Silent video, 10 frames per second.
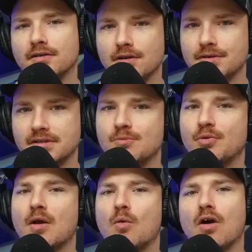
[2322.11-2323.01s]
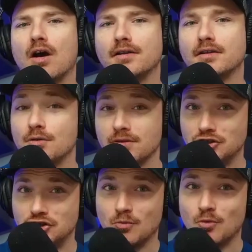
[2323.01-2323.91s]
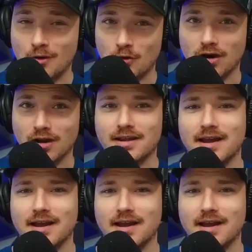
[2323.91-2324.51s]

go to sleep when I want, go to the gym when I want.